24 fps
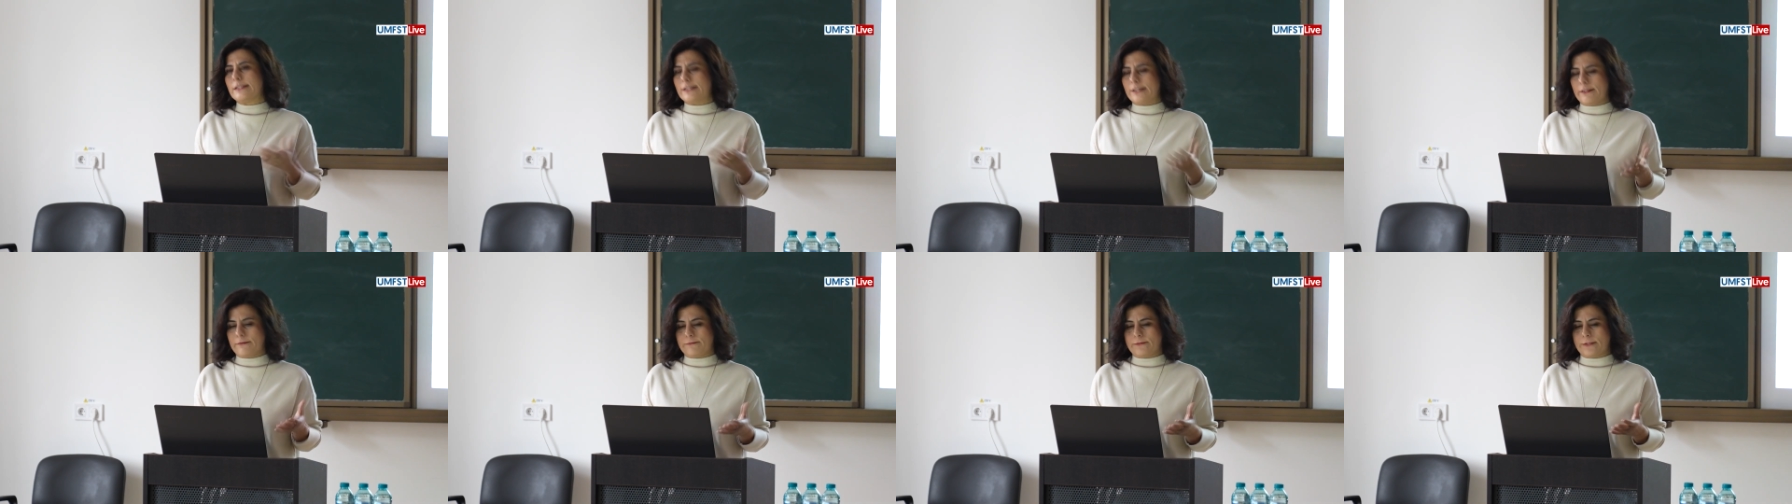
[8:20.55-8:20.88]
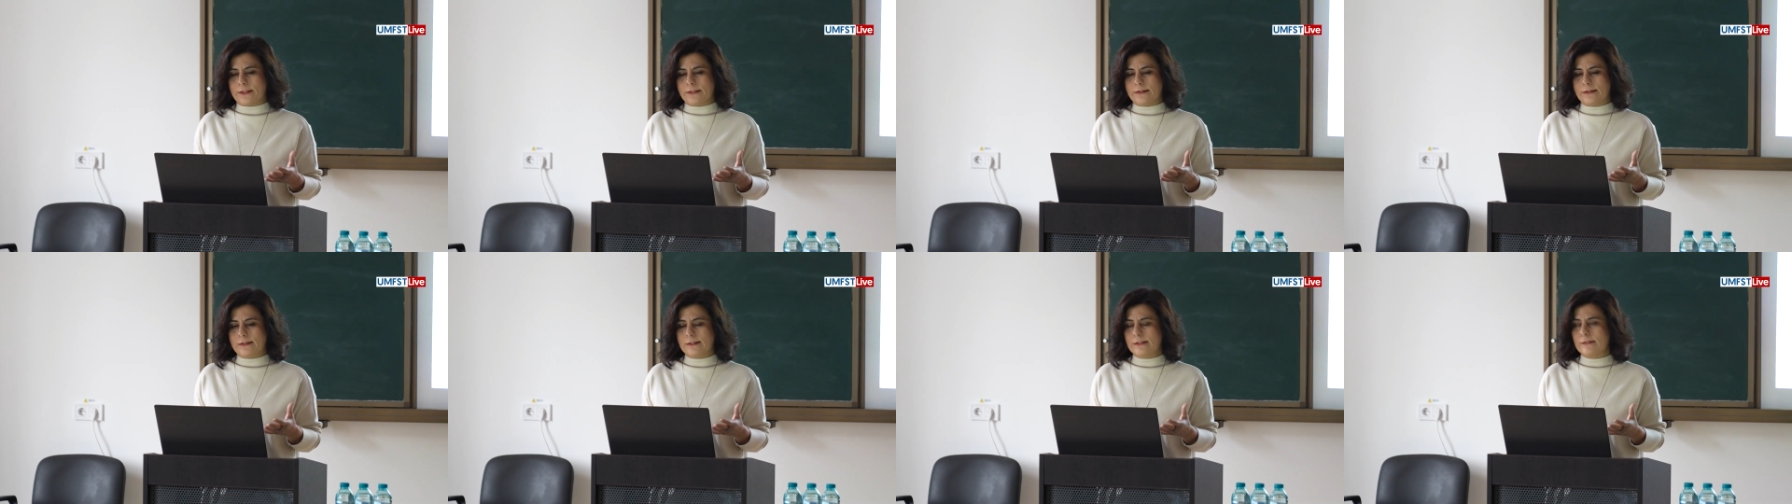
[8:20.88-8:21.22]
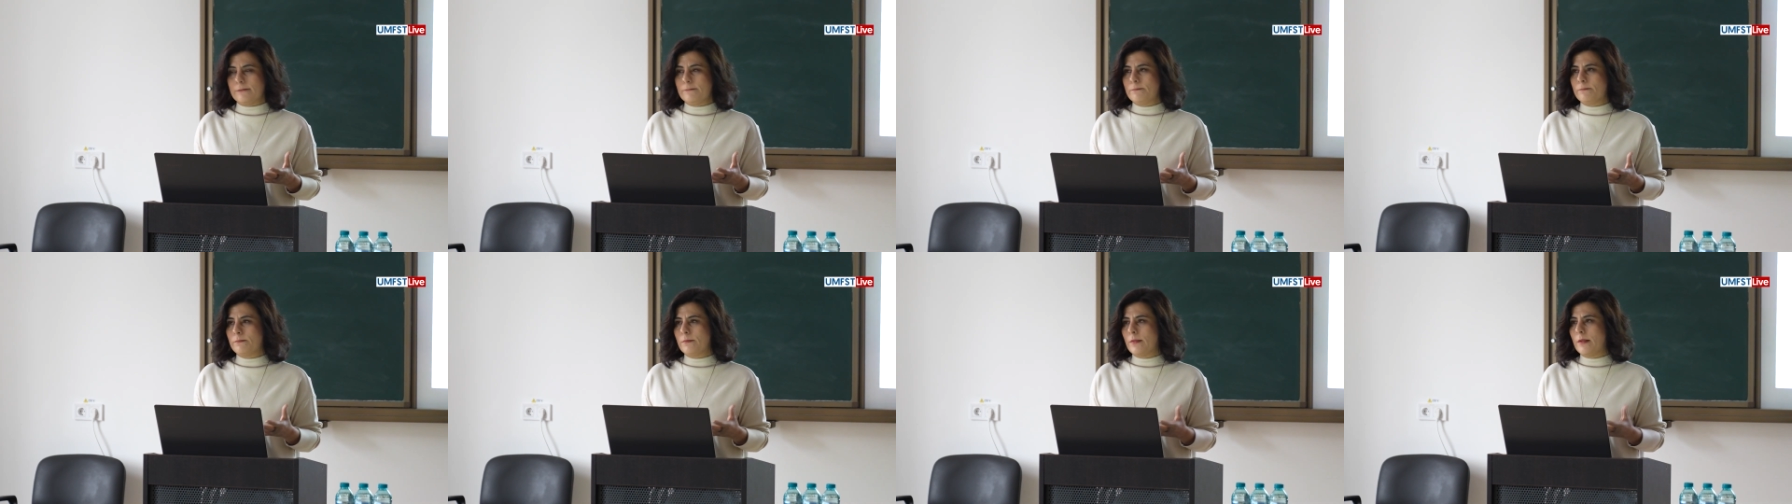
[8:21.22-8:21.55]
different
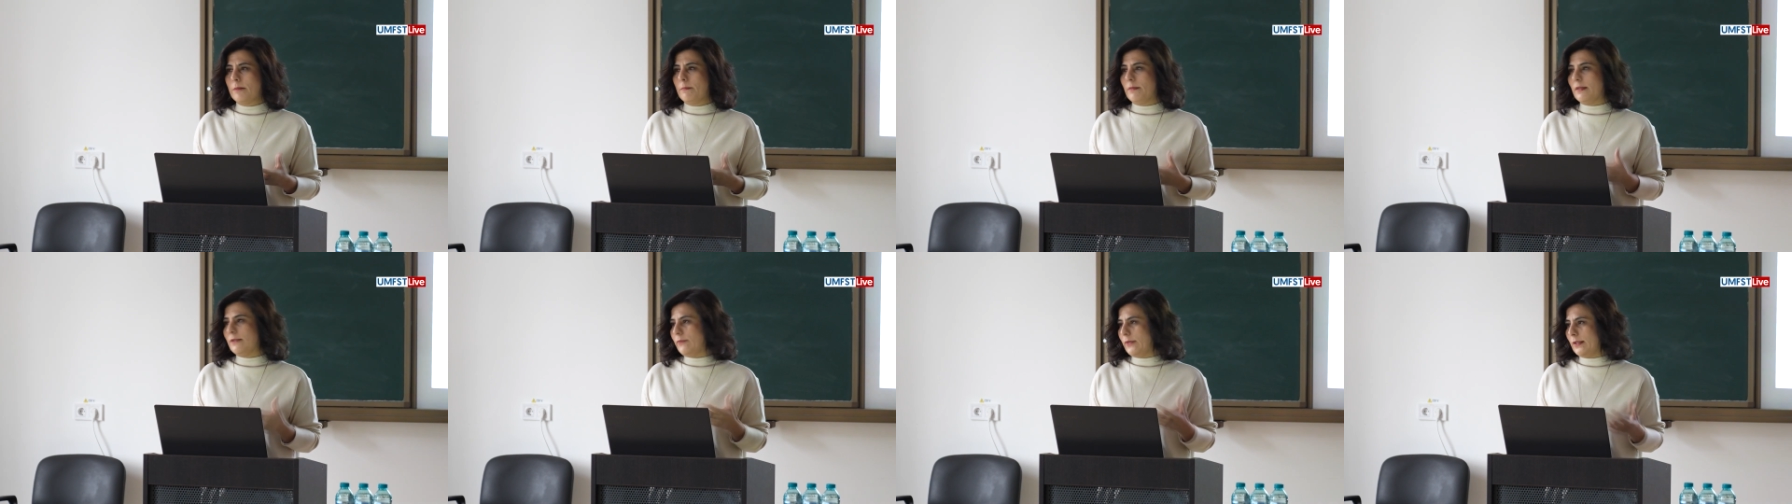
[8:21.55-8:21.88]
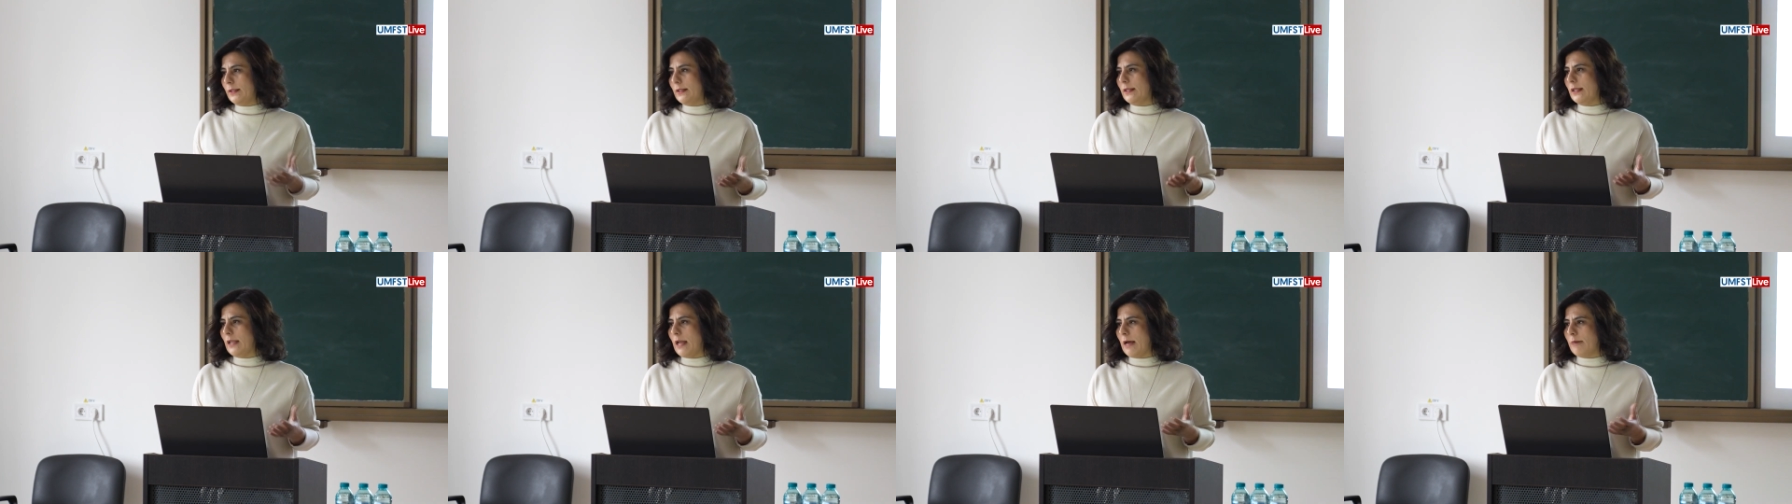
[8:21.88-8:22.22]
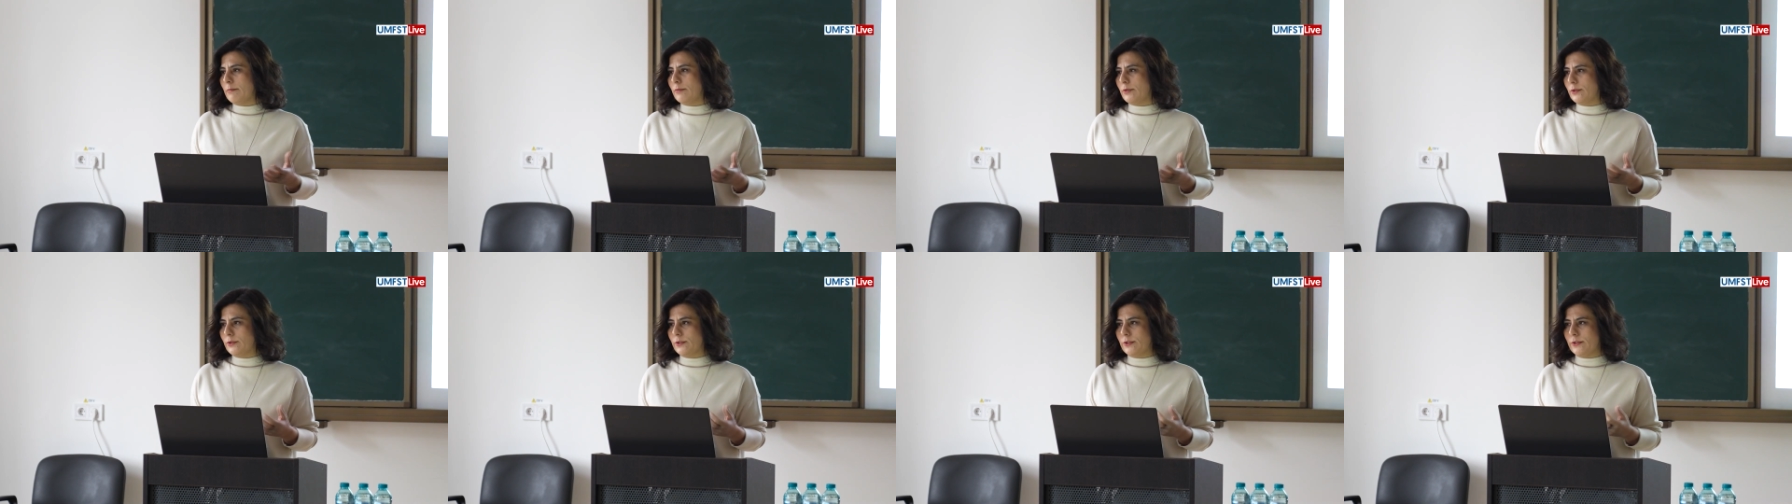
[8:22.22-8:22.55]
between the
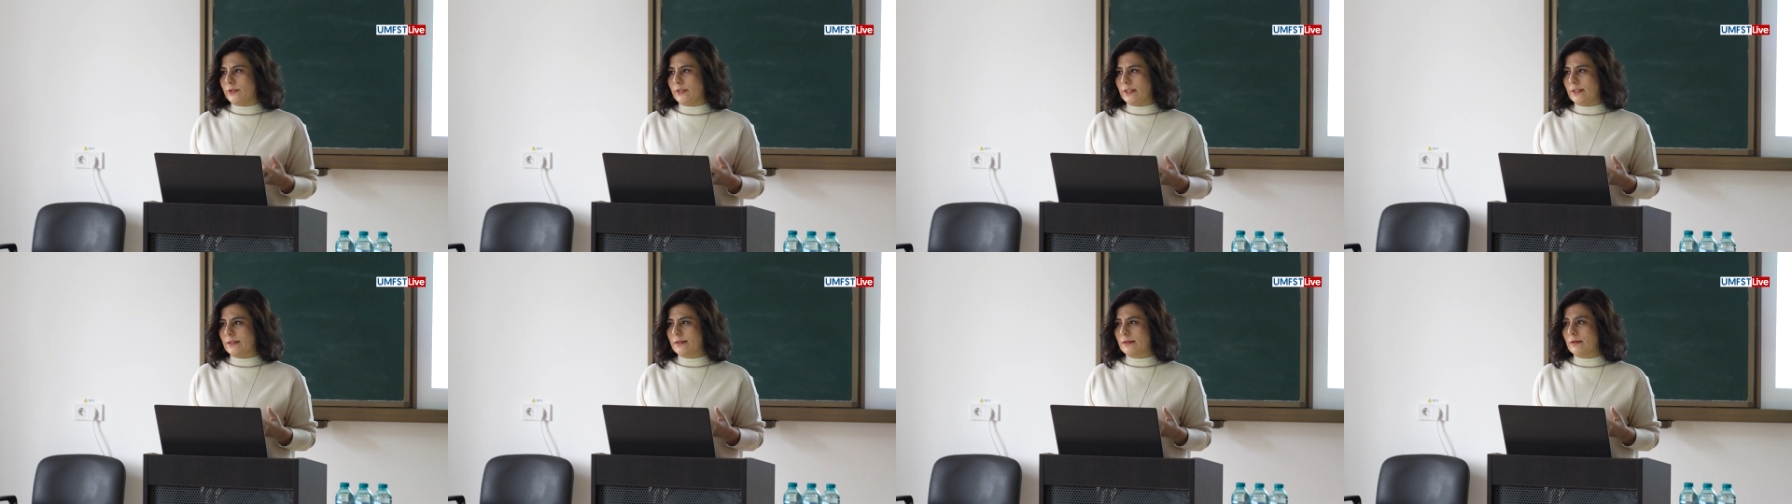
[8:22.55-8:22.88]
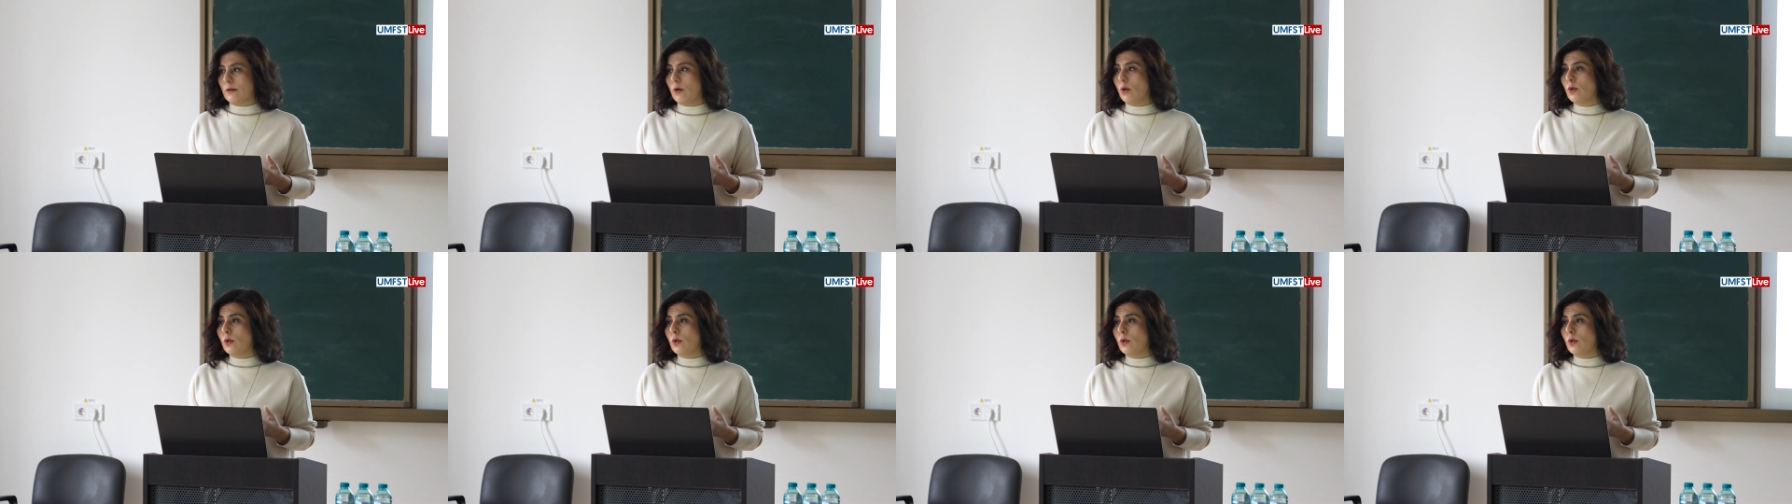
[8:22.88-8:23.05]
laboratories.